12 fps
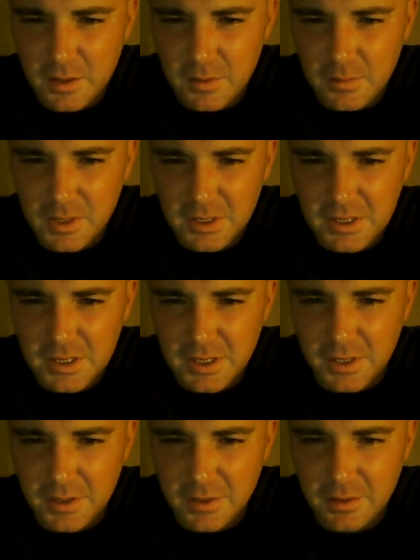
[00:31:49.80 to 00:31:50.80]
Let's see
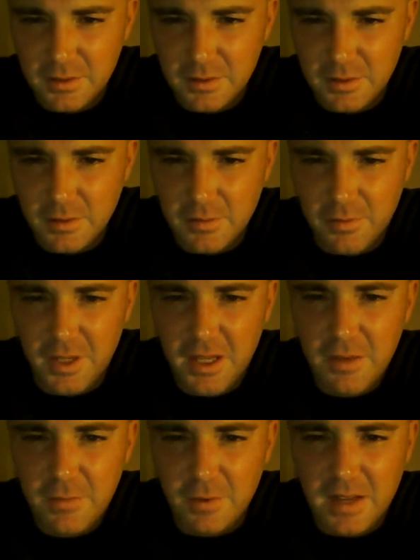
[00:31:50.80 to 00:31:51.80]
here. V
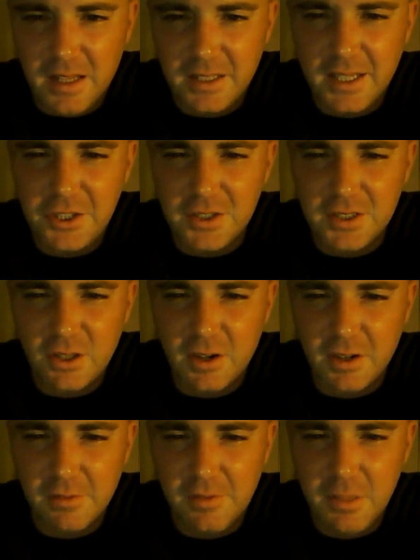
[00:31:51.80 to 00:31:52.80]
for validation,
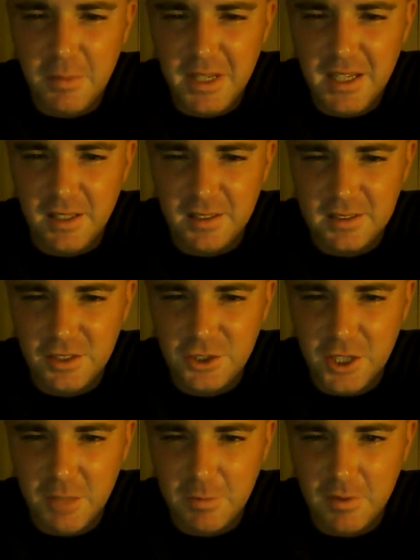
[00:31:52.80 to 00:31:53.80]
starring VB, says
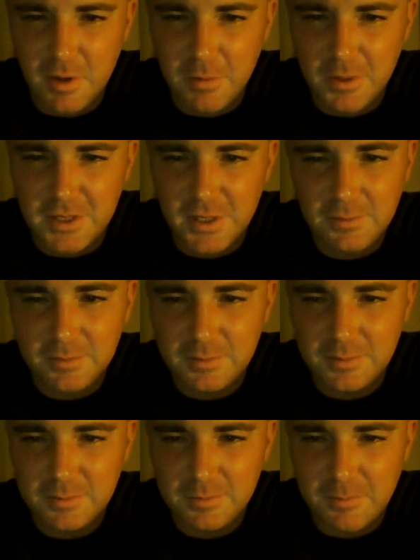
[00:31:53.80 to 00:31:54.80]
Chapin Roberts. Yeah.
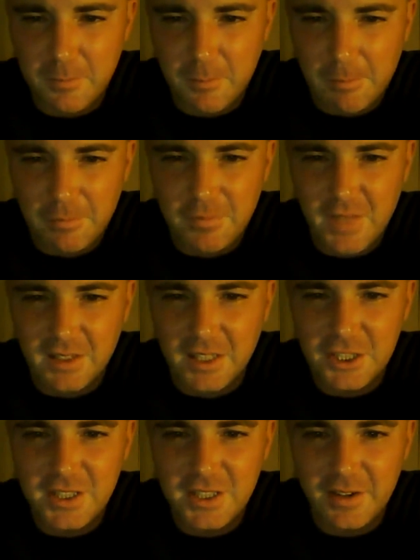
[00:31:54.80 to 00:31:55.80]

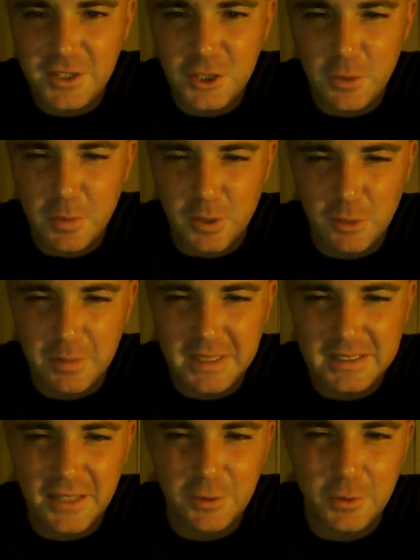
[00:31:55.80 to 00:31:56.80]
Legendary super looming
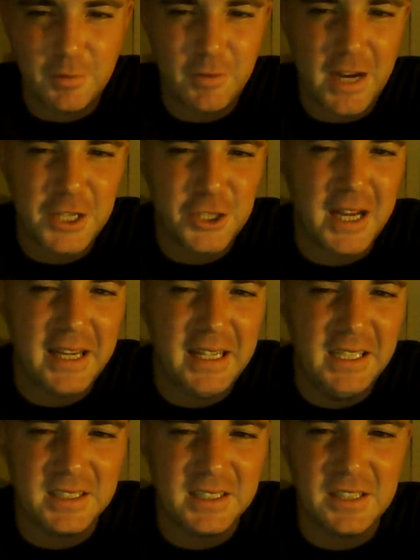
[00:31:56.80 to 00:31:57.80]
standard refraction
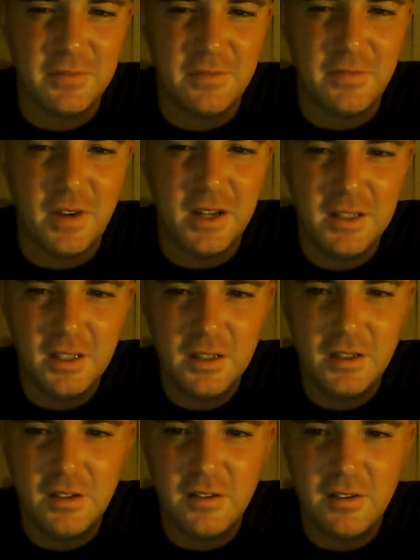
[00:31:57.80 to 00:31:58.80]
hyena, says
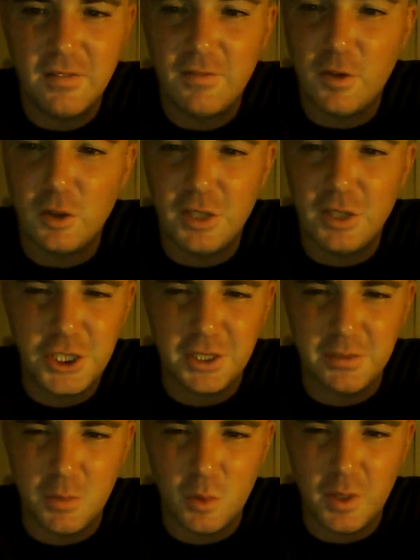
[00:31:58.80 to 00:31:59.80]

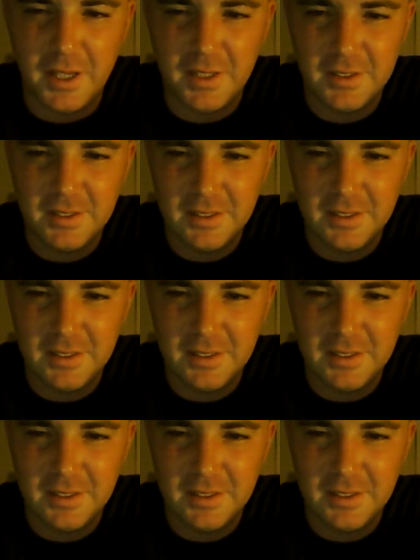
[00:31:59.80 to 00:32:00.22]
Volition Boy.